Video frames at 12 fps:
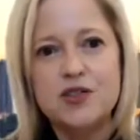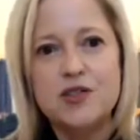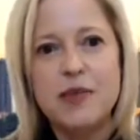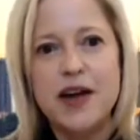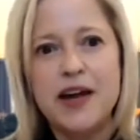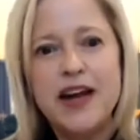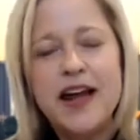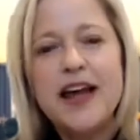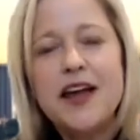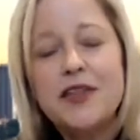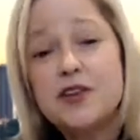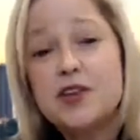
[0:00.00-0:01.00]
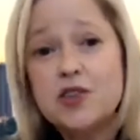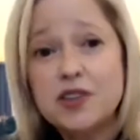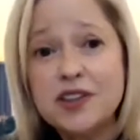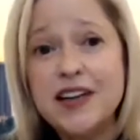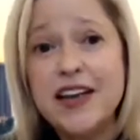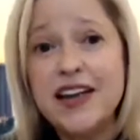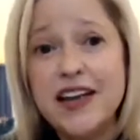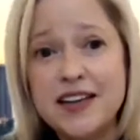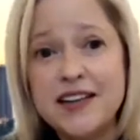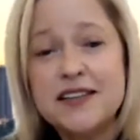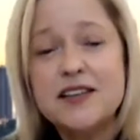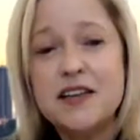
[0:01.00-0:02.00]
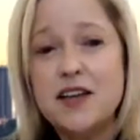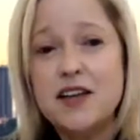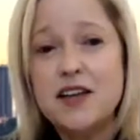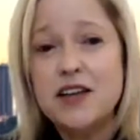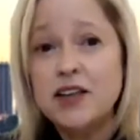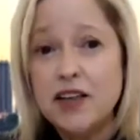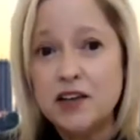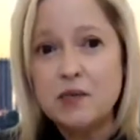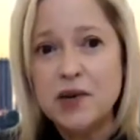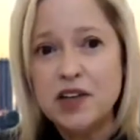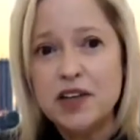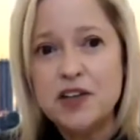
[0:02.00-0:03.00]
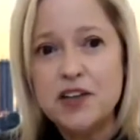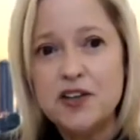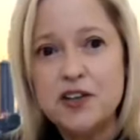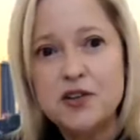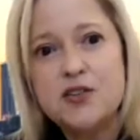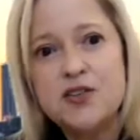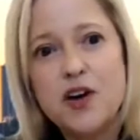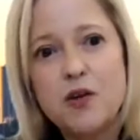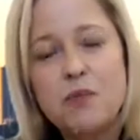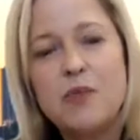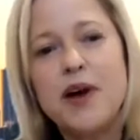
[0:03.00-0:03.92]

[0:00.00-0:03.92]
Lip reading: But there certainly is the legal ability to do so,